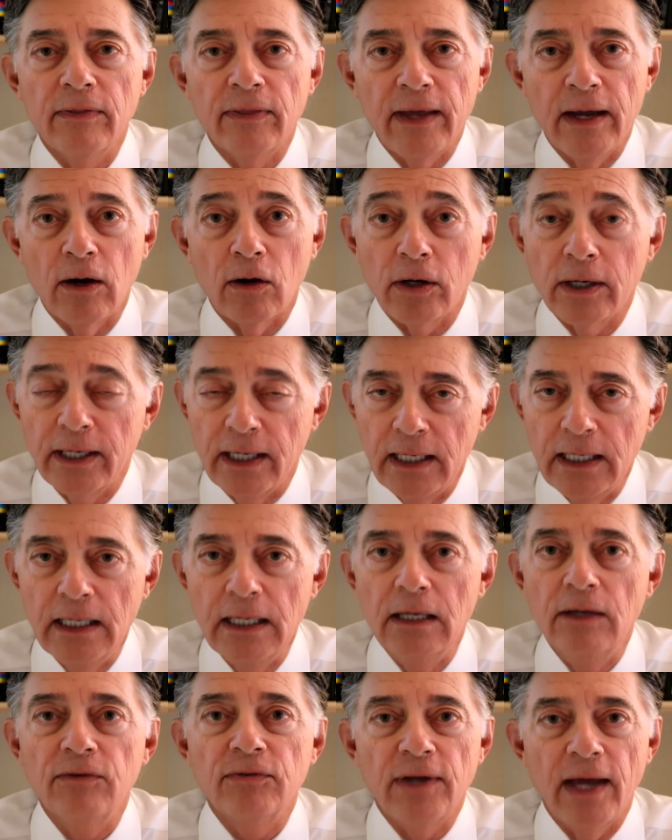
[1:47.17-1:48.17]
their
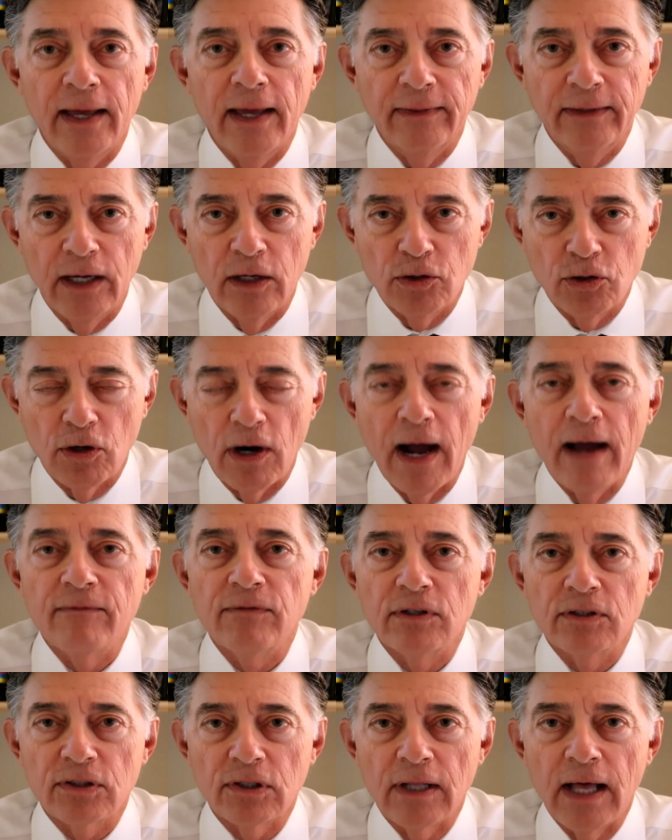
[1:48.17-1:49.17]
keys and their
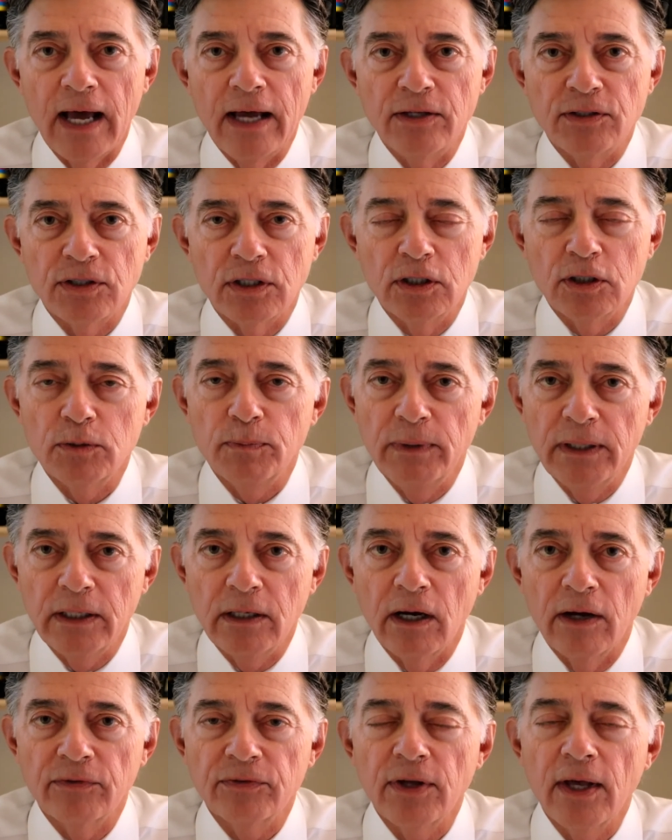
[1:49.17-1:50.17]
driver's license,
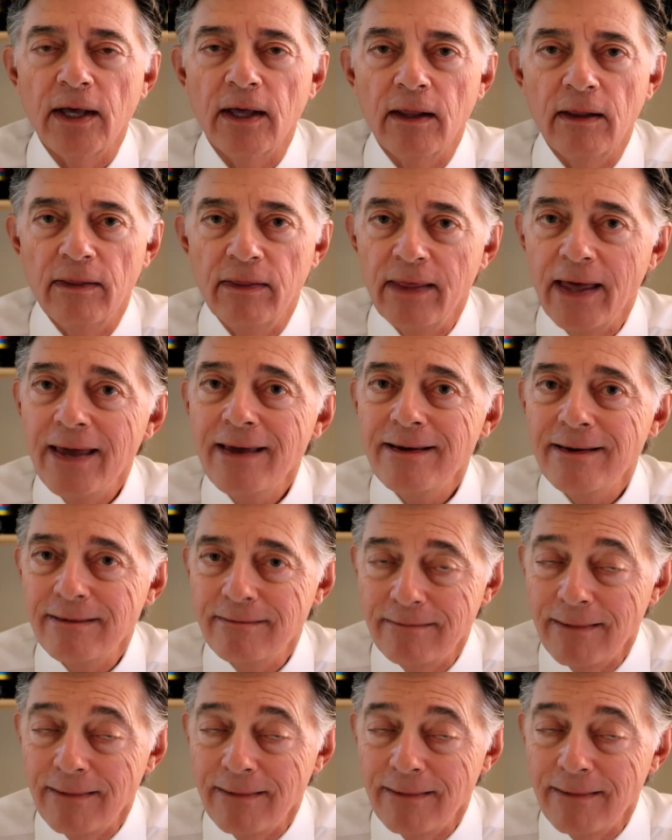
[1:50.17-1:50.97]
because they,